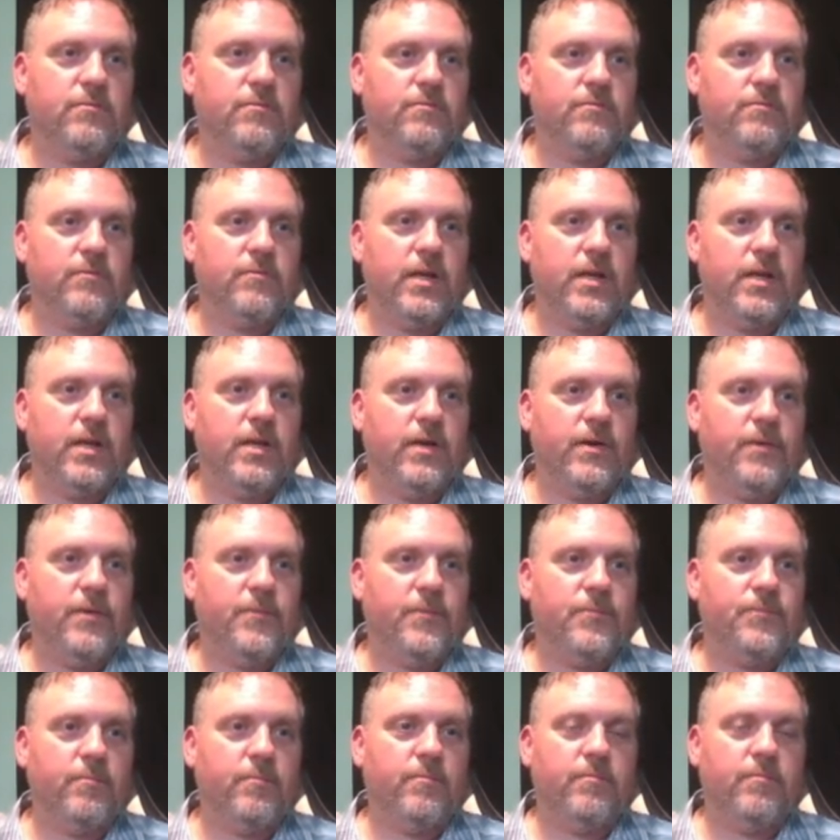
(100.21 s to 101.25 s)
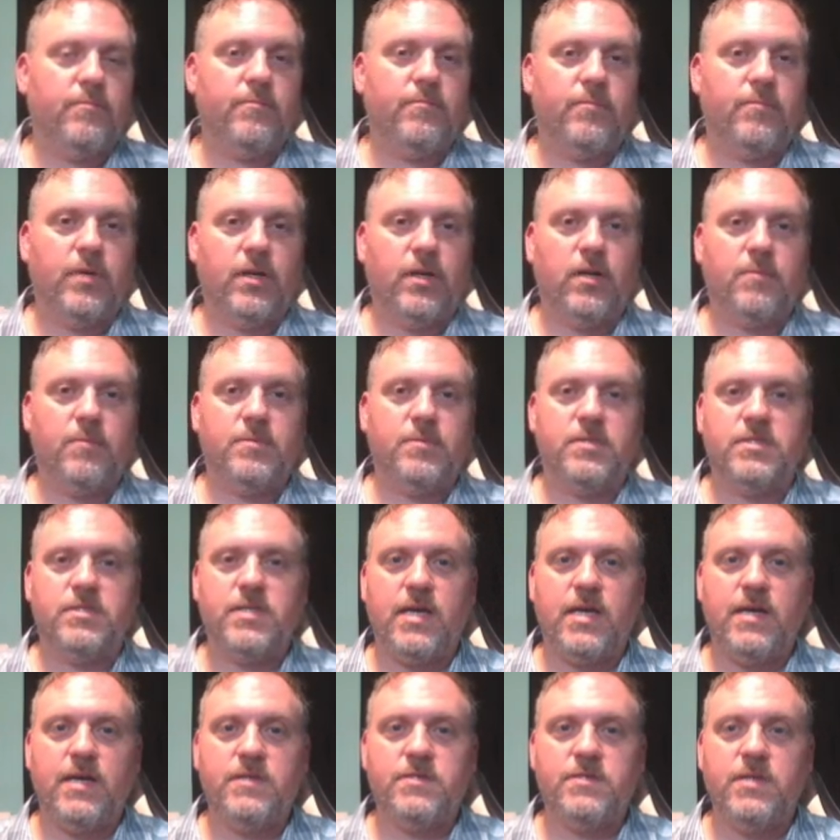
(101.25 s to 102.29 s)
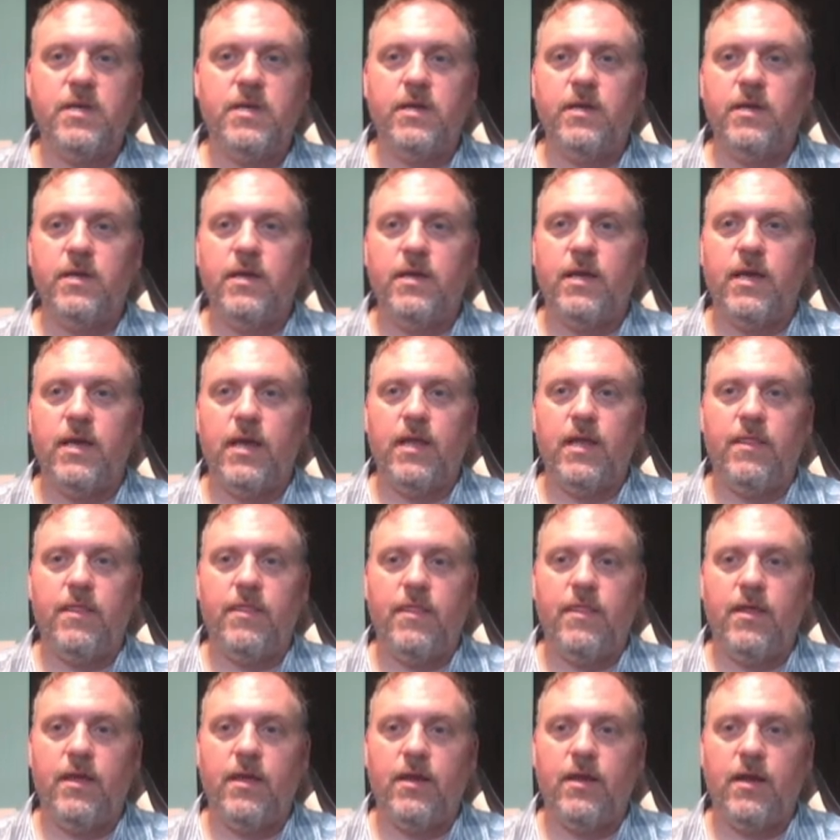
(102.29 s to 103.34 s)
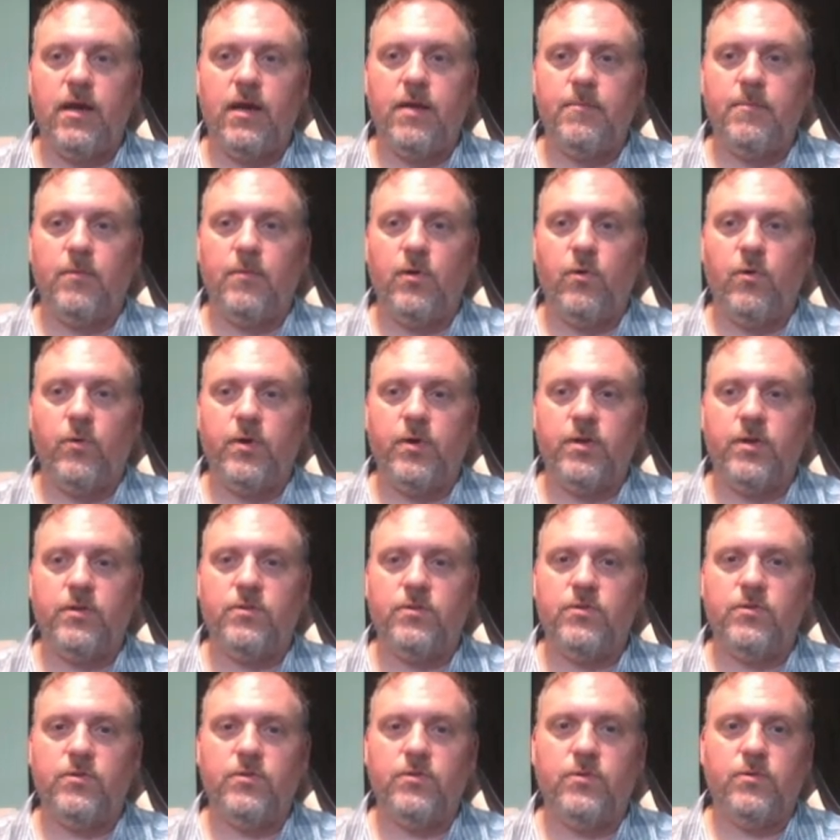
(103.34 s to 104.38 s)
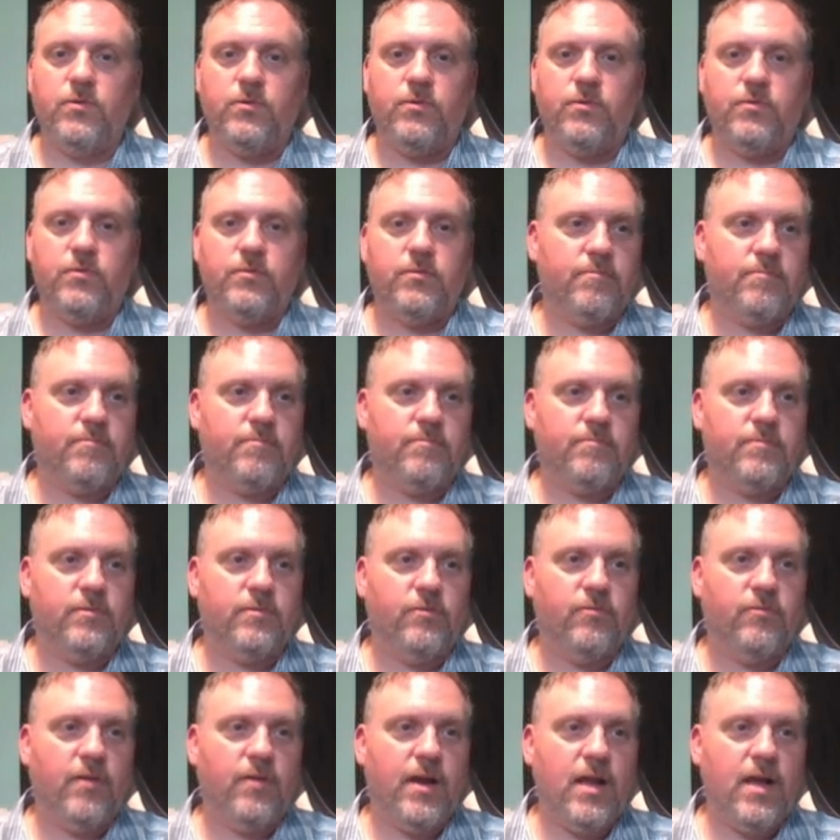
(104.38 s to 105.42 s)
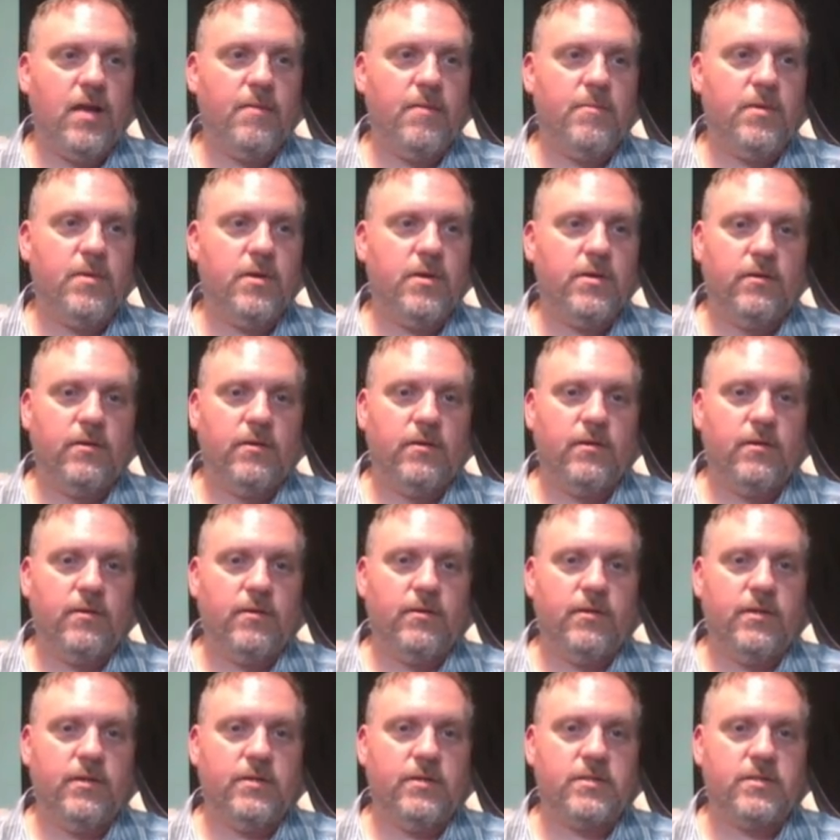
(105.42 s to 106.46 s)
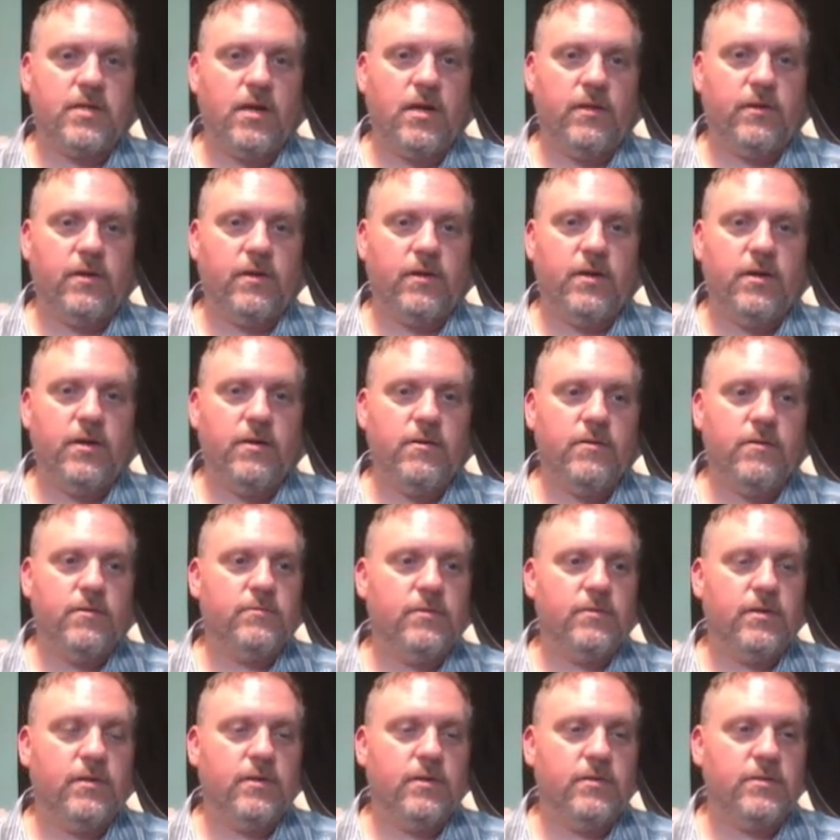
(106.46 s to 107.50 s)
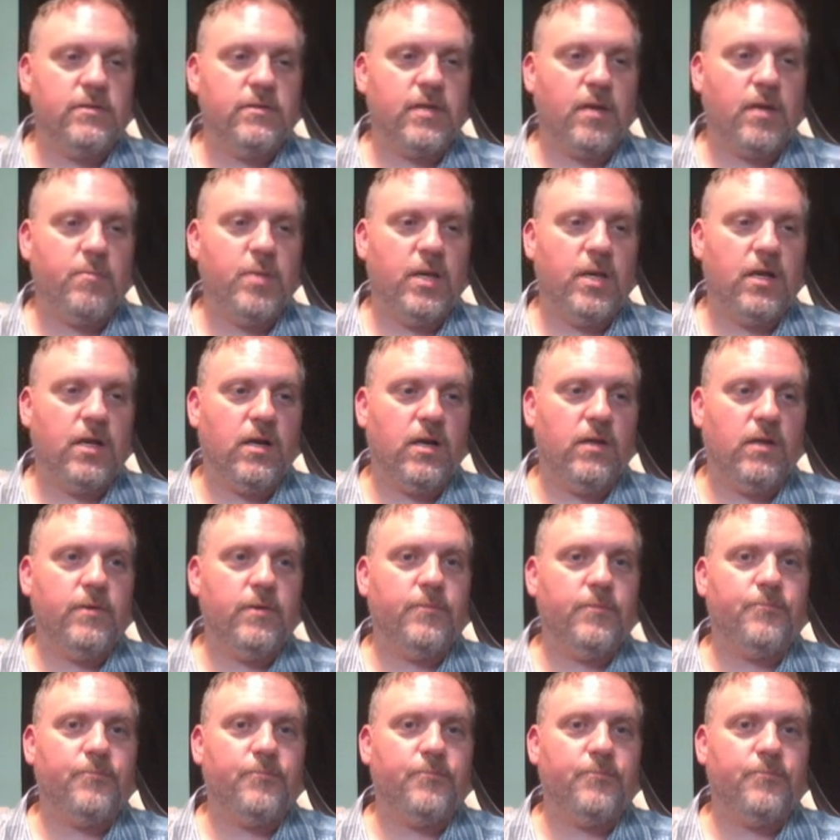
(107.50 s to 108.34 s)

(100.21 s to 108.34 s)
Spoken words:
right here, bring it up in size, and then I'm going to grab this color here, it's like a pink color,